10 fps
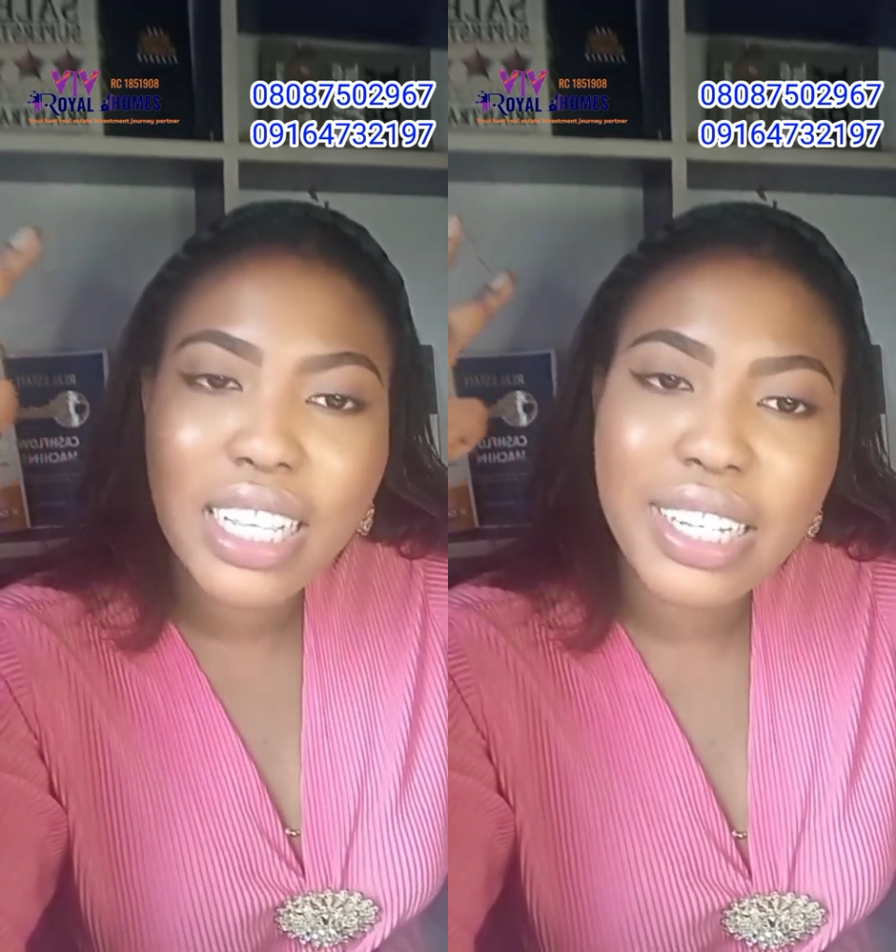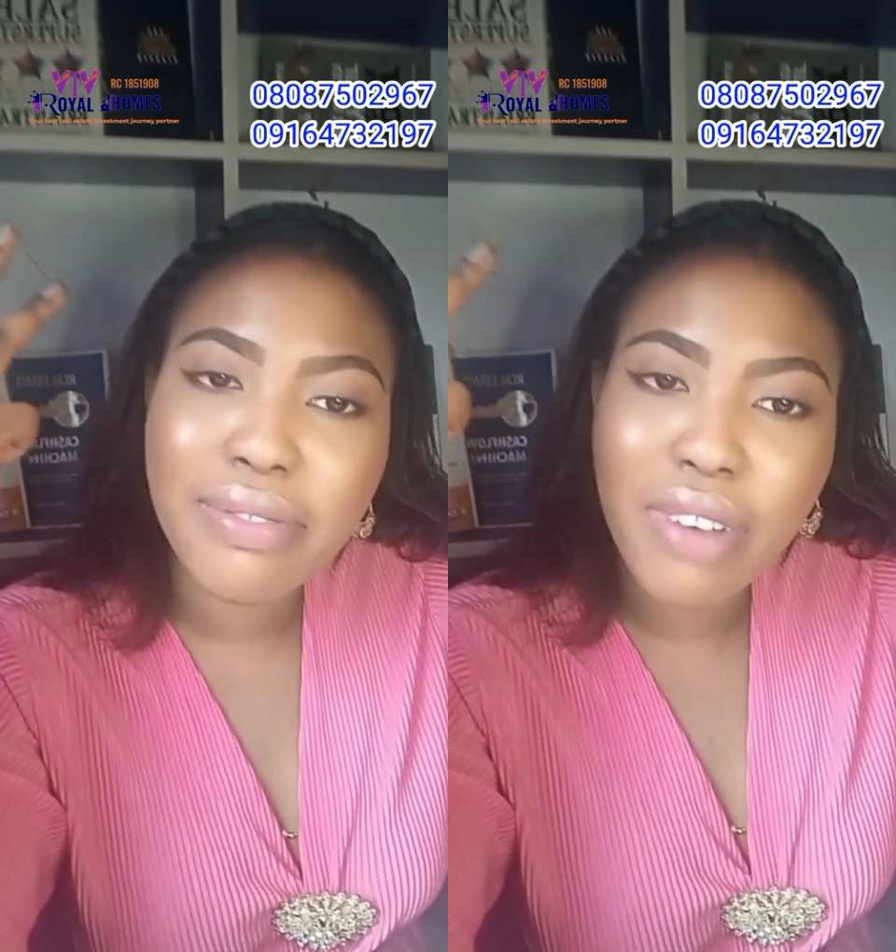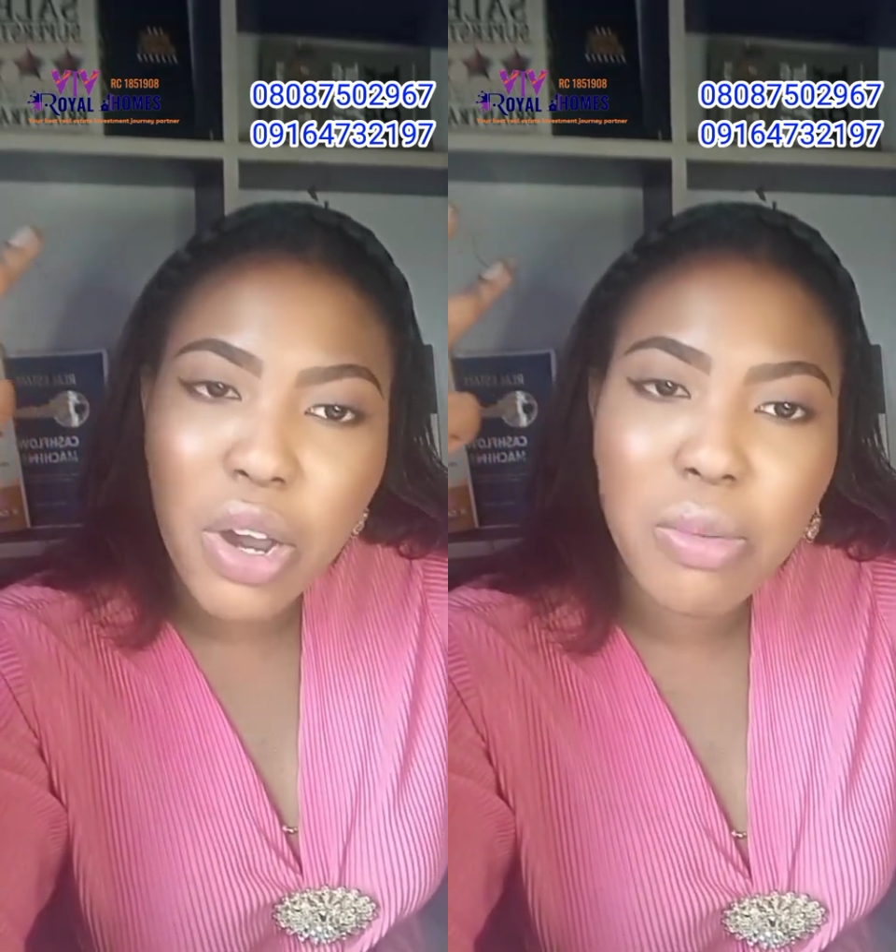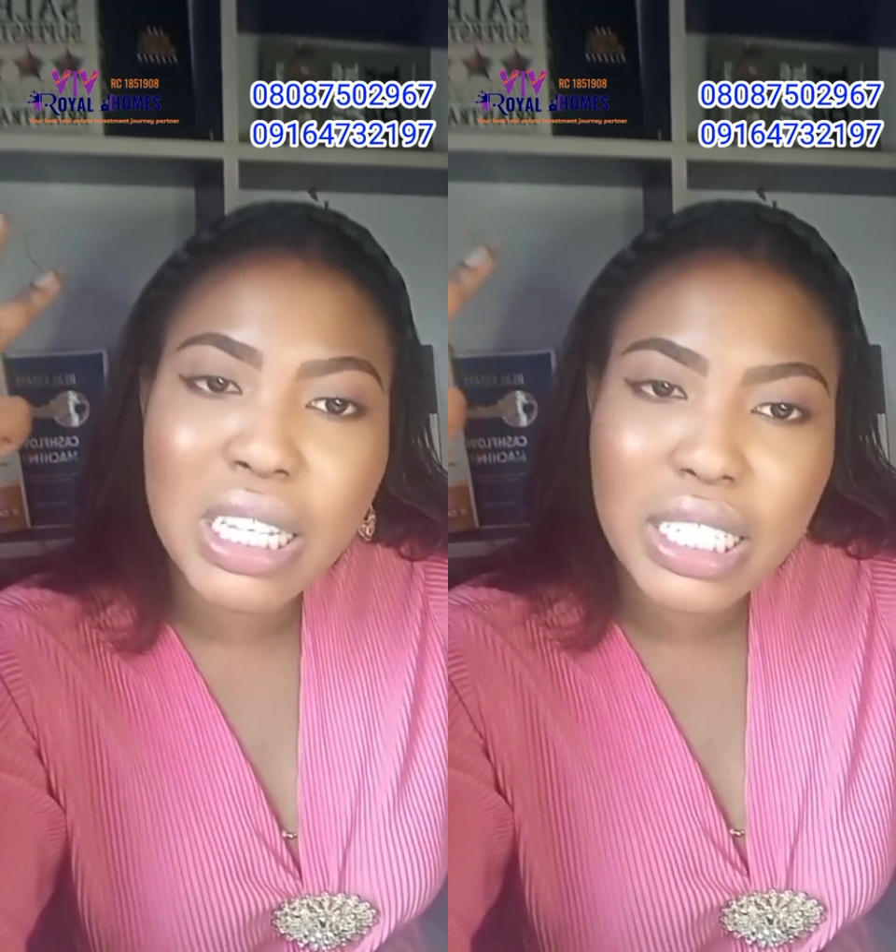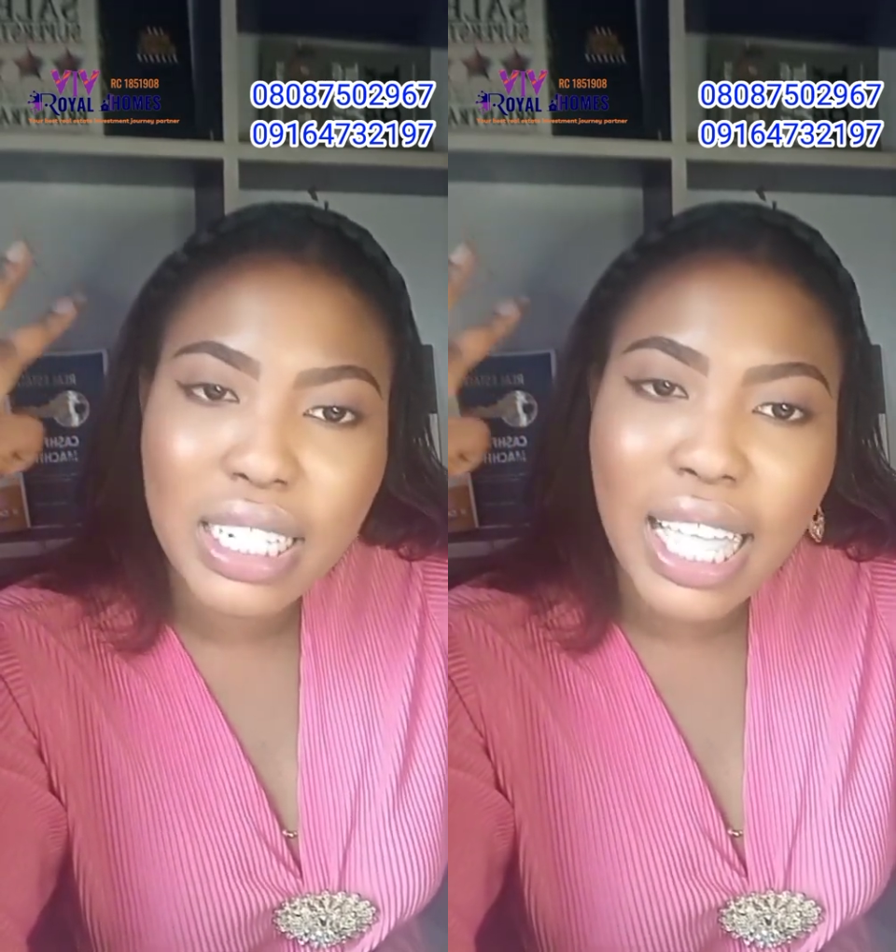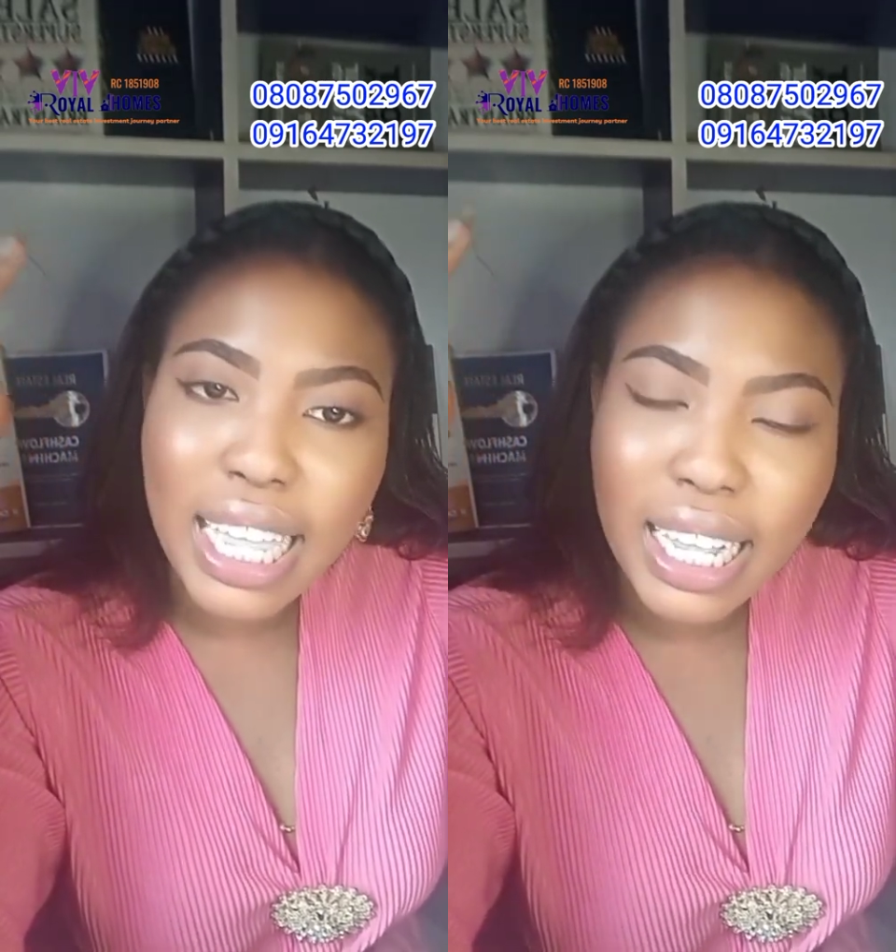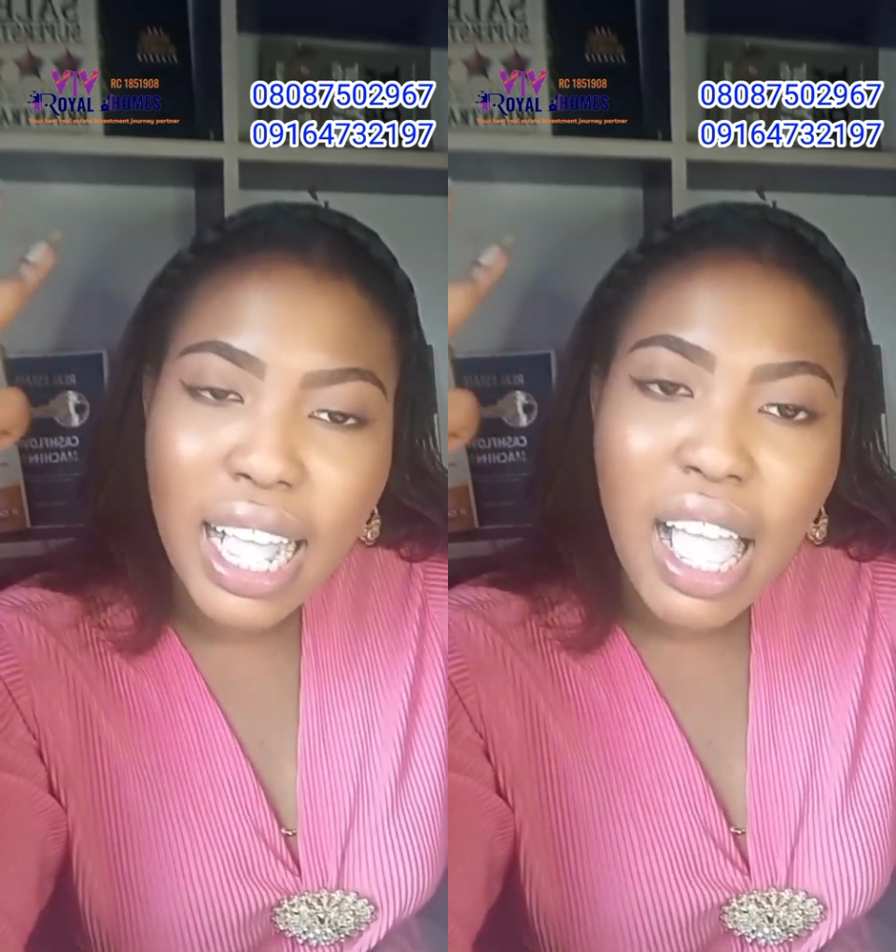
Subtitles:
environment like.